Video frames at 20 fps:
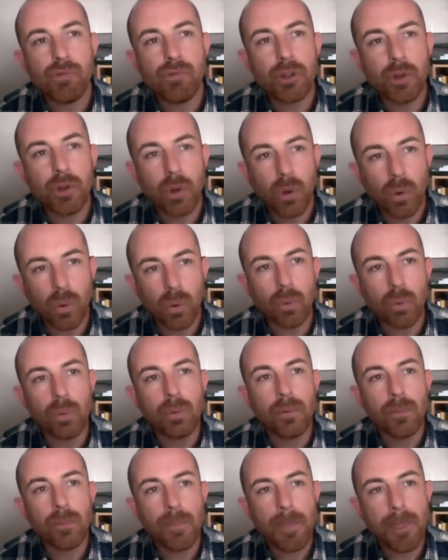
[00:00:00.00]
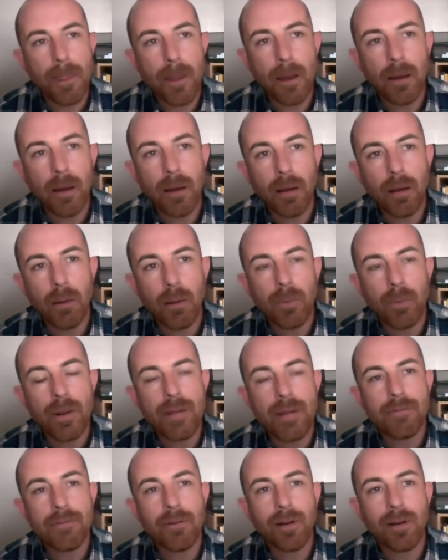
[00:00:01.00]
recall
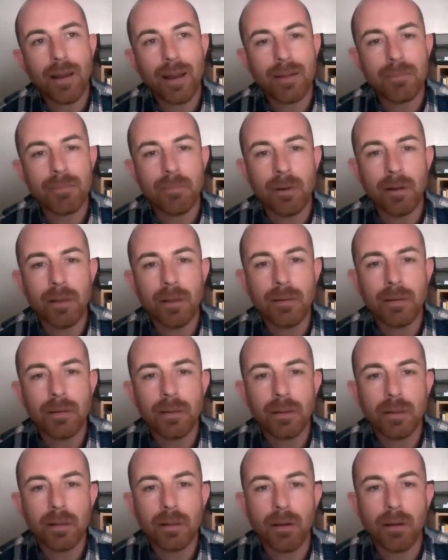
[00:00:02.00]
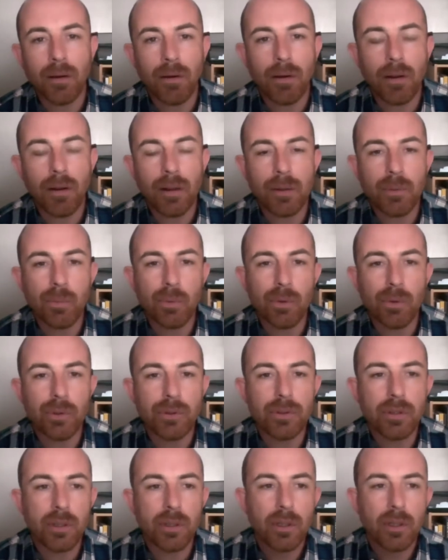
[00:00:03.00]
whenever I had money, I
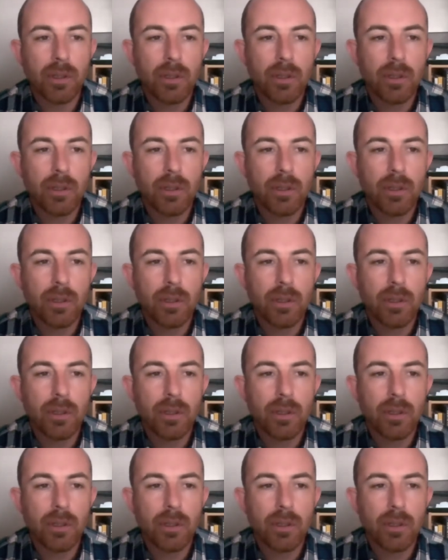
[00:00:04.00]
would